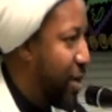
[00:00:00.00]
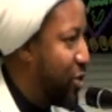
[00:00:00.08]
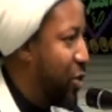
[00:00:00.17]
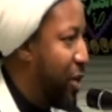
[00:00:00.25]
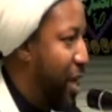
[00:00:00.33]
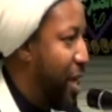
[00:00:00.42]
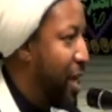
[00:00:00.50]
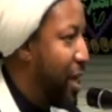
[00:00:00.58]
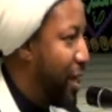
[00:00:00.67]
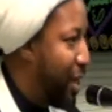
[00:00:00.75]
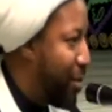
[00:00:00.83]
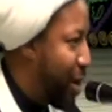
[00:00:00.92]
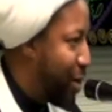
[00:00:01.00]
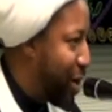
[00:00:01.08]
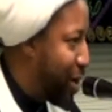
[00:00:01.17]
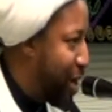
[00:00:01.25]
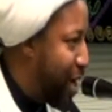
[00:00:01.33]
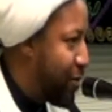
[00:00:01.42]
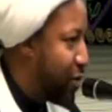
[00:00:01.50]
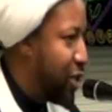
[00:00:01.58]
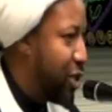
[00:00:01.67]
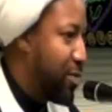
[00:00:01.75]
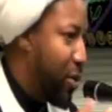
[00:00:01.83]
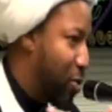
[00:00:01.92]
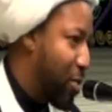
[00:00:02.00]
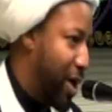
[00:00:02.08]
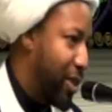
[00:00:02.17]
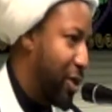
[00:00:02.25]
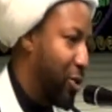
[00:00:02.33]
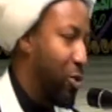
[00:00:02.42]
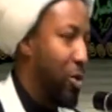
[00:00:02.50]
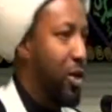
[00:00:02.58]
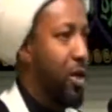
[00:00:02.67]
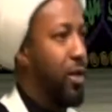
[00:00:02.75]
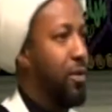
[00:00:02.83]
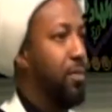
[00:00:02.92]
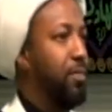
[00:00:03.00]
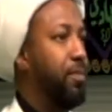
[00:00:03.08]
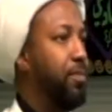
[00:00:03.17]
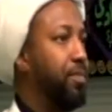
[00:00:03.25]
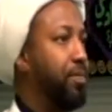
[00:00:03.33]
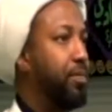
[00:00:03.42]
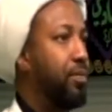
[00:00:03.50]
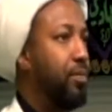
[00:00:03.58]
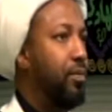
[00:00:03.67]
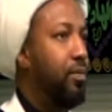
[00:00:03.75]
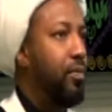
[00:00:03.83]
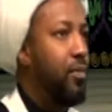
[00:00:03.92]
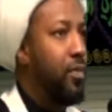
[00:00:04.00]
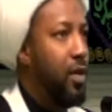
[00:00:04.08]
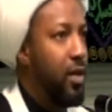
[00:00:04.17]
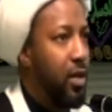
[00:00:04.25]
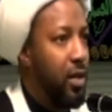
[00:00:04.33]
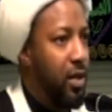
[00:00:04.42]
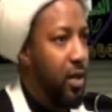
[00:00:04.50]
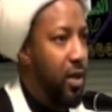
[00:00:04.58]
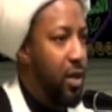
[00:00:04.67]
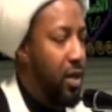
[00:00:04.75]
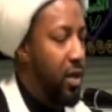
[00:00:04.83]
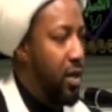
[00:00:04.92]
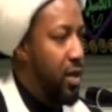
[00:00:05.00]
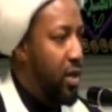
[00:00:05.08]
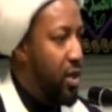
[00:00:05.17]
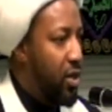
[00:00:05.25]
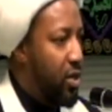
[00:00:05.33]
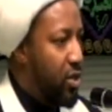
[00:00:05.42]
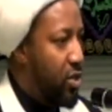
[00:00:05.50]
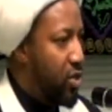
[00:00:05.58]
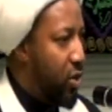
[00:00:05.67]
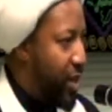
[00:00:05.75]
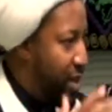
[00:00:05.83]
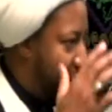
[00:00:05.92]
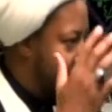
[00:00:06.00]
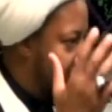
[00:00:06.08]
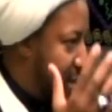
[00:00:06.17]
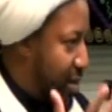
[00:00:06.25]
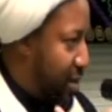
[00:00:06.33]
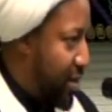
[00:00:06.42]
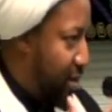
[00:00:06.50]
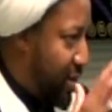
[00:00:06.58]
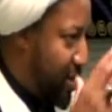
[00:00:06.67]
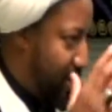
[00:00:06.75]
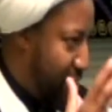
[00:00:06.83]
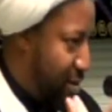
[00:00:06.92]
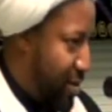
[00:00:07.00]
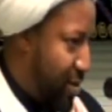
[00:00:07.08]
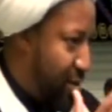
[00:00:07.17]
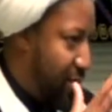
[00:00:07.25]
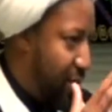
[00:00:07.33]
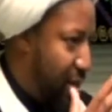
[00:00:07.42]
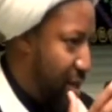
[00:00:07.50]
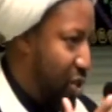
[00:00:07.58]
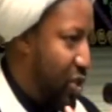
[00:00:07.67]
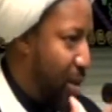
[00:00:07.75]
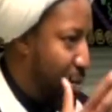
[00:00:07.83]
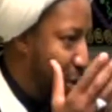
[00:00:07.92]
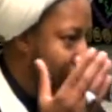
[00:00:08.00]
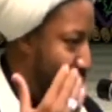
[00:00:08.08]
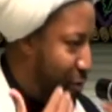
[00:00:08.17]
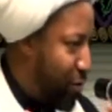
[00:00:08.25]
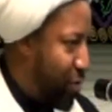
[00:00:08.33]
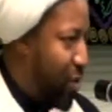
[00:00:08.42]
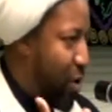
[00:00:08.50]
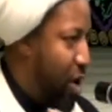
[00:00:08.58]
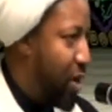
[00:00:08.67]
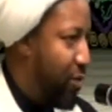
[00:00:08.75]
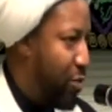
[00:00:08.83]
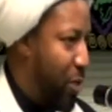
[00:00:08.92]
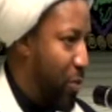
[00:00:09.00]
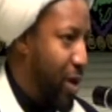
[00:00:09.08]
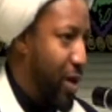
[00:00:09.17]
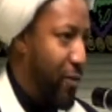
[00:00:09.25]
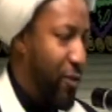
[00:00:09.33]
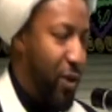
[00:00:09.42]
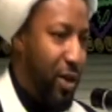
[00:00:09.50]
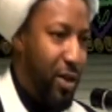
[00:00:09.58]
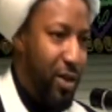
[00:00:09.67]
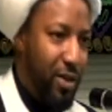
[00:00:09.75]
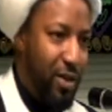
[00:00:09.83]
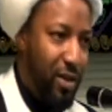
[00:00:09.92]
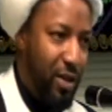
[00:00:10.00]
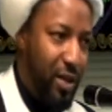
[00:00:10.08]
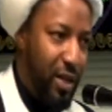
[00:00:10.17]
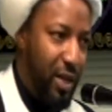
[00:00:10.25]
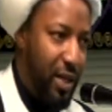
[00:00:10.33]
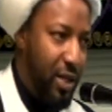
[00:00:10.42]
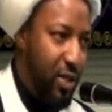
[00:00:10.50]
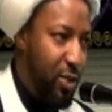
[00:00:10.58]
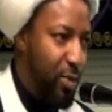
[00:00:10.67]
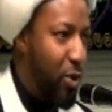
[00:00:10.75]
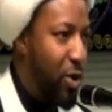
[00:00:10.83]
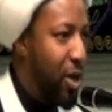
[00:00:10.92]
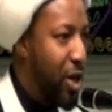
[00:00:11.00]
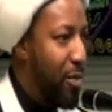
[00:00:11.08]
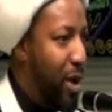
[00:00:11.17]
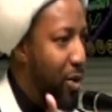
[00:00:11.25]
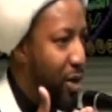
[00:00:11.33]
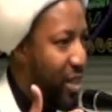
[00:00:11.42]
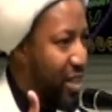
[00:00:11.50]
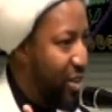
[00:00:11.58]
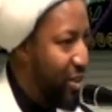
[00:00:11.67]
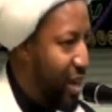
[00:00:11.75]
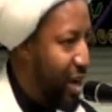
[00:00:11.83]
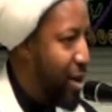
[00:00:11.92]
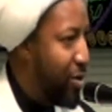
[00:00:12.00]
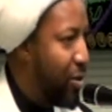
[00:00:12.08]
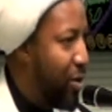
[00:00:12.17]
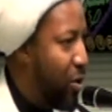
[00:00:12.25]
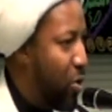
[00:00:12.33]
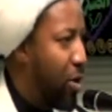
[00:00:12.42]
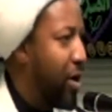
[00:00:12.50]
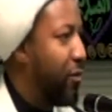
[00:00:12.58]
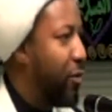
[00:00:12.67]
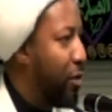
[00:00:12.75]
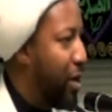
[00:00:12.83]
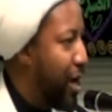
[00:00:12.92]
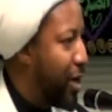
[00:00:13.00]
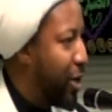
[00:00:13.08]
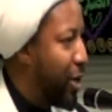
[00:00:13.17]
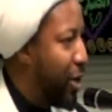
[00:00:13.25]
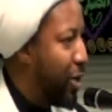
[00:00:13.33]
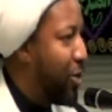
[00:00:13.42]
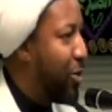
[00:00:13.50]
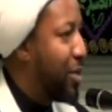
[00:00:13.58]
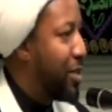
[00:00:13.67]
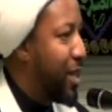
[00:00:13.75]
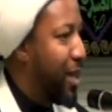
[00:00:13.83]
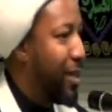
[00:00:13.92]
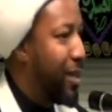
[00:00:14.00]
You ask her anything about her life, she spoke by that Quran. So this is a summary of all of what we have spoken about until now, or if you like, you can